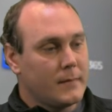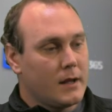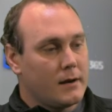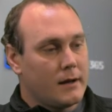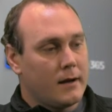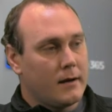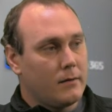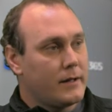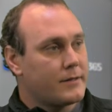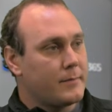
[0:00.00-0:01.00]
Now,
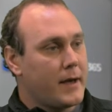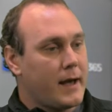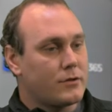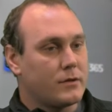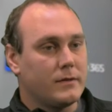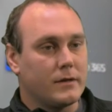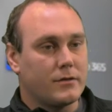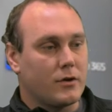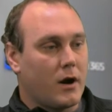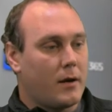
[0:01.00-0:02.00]
let's imagine this
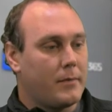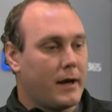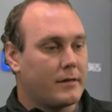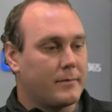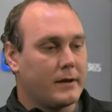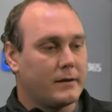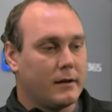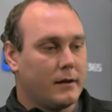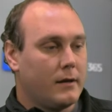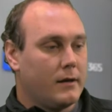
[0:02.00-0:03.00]
job has been
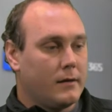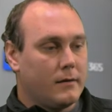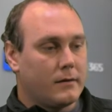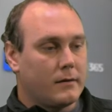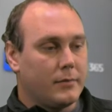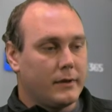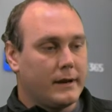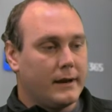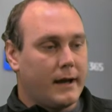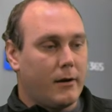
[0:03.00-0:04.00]

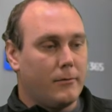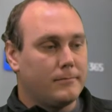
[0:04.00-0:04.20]
completed out,